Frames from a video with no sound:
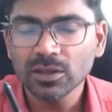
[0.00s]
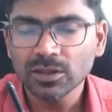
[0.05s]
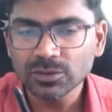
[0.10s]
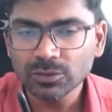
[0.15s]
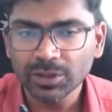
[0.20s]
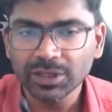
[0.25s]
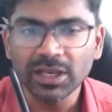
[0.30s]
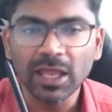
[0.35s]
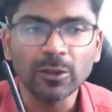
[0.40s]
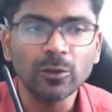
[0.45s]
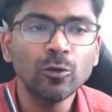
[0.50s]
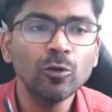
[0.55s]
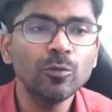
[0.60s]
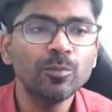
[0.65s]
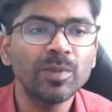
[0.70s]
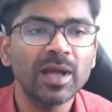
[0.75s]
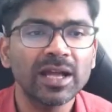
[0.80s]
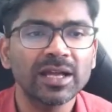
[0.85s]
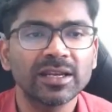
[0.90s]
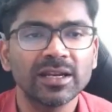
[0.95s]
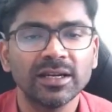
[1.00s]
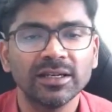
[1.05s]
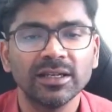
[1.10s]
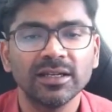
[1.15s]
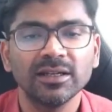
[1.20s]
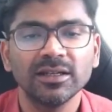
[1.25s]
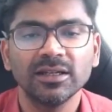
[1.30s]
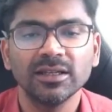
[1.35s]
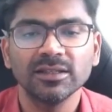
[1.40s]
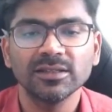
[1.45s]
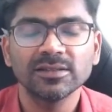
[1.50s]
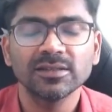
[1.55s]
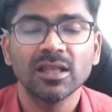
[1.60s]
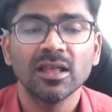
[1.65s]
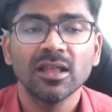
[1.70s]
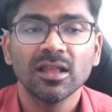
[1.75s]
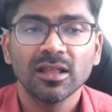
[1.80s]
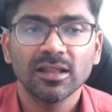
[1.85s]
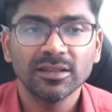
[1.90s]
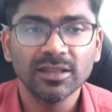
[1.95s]
So in acute pancreatitis,
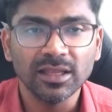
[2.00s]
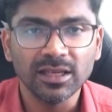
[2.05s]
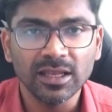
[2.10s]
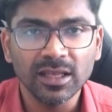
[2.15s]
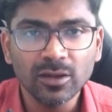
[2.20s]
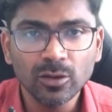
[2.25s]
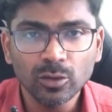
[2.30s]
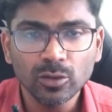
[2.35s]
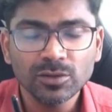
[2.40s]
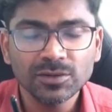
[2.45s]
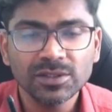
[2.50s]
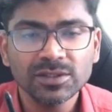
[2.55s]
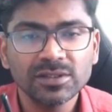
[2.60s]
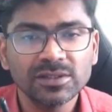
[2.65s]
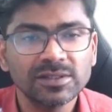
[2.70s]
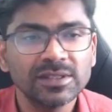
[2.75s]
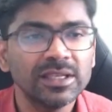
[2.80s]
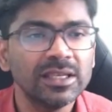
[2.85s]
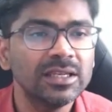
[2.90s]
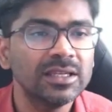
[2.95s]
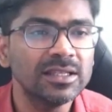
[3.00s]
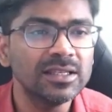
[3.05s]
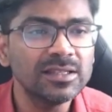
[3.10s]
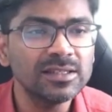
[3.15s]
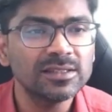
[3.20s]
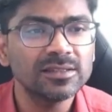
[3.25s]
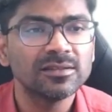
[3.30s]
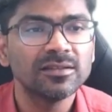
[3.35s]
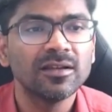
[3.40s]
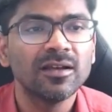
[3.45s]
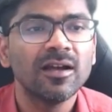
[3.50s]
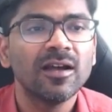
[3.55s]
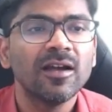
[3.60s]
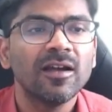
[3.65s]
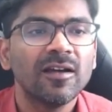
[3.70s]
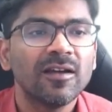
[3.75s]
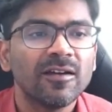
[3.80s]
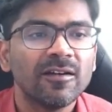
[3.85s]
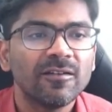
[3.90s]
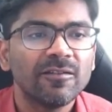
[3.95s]
the necrosis seen is
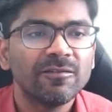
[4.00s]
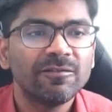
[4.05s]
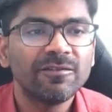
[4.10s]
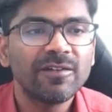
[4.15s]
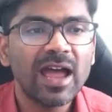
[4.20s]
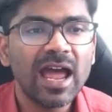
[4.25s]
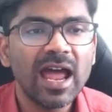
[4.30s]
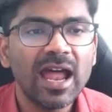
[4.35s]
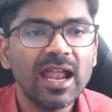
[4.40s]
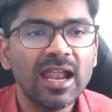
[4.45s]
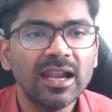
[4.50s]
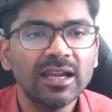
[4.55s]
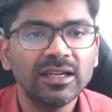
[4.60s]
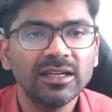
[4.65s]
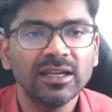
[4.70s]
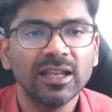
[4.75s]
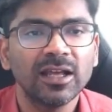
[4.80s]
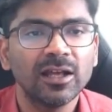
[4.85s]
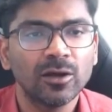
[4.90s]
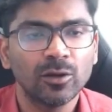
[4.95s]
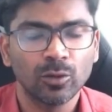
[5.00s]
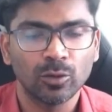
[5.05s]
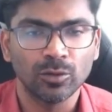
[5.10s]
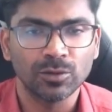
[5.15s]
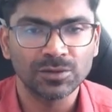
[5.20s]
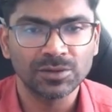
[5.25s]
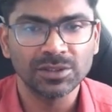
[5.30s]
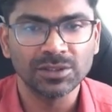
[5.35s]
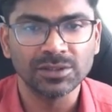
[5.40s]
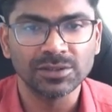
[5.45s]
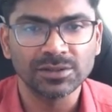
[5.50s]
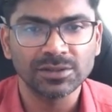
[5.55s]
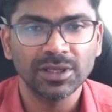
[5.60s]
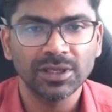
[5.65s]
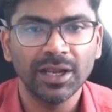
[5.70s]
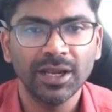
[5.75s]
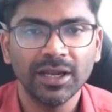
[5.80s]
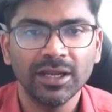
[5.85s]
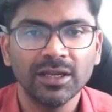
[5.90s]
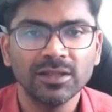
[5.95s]
fat necrosis.
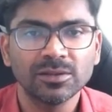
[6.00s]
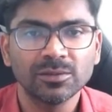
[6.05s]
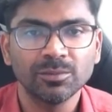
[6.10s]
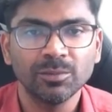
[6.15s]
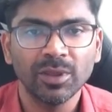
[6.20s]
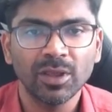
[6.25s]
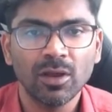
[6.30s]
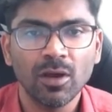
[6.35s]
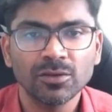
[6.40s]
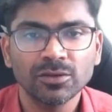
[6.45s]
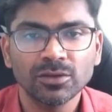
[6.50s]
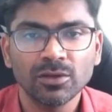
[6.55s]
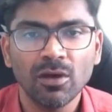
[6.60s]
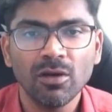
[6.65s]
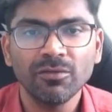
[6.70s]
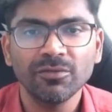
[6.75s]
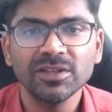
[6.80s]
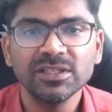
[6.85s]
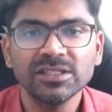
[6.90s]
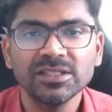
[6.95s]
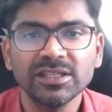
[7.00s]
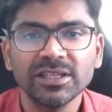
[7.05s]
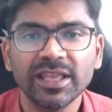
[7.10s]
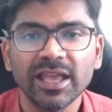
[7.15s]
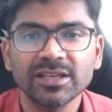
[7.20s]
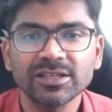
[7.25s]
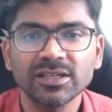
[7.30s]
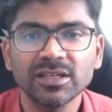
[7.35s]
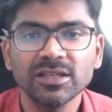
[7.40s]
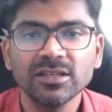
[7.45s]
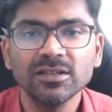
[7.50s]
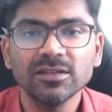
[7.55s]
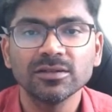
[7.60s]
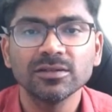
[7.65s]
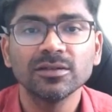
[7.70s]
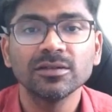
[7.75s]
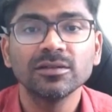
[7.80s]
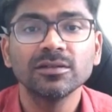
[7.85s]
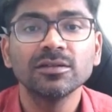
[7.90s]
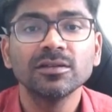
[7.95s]
It is because of which reaction?
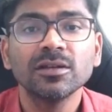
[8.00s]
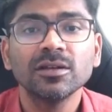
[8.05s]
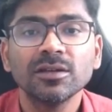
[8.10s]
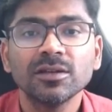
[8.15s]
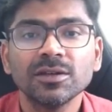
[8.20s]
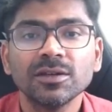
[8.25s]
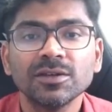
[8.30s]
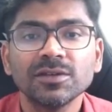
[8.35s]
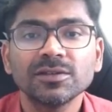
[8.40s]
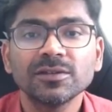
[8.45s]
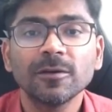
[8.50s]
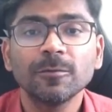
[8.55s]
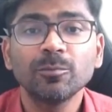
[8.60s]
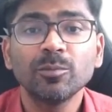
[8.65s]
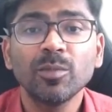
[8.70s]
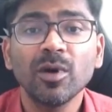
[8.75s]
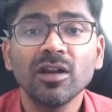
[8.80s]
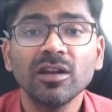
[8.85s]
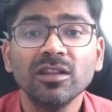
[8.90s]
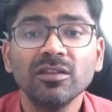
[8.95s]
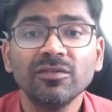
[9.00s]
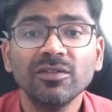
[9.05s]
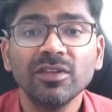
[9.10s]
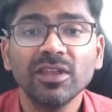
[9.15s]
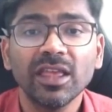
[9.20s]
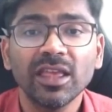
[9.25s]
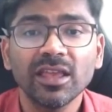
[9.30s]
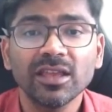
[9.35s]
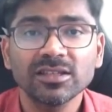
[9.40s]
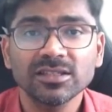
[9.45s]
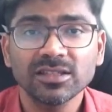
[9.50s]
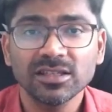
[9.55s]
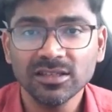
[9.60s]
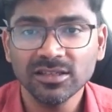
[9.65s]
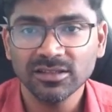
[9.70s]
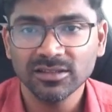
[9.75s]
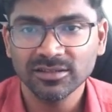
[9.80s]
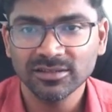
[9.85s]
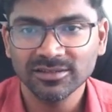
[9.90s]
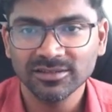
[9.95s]
Saponification
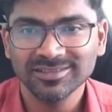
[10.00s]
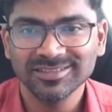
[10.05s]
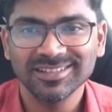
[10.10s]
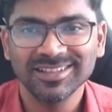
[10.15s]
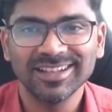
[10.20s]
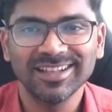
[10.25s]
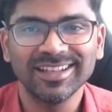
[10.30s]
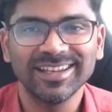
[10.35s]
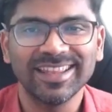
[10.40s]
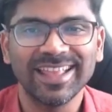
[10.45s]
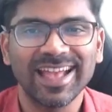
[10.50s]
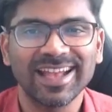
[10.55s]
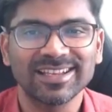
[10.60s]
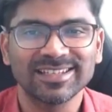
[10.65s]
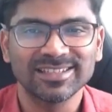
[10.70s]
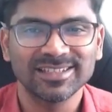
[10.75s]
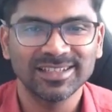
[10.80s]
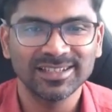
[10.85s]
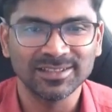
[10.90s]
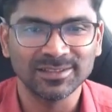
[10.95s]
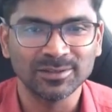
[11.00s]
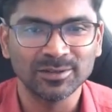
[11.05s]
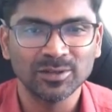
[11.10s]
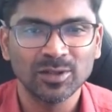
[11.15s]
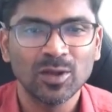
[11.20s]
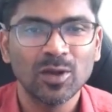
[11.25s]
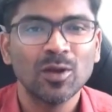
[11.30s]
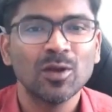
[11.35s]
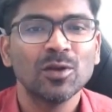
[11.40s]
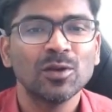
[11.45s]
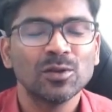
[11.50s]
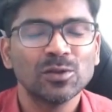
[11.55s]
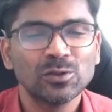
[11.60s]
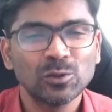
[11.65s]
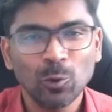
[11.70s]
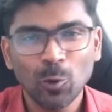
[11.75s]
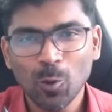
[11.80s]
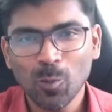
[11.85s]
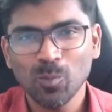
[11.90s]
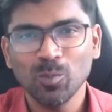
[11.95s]
reaction.
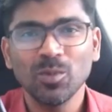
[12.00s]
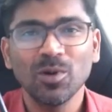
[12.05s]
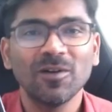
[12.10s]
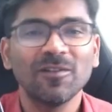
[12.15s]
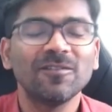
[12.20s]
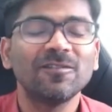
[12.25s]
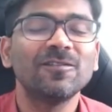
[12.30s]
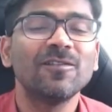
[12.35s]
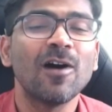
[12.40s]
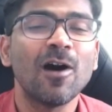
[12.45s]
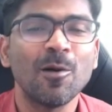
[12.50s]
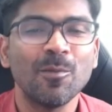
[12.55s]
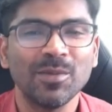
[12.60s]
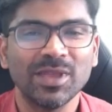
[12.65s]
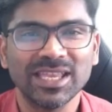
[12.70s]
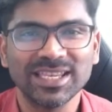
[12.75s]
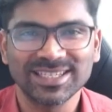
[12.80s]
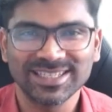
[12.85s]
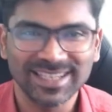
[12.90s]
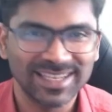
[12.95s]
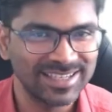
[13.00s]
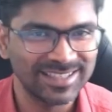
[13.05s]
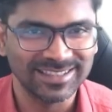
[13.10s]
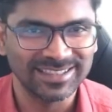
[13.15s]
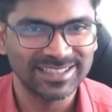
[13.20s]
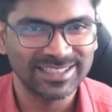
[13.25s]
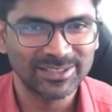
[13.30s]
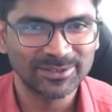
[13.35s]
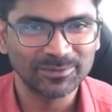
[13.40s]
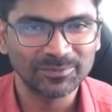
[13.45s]
Soap formation.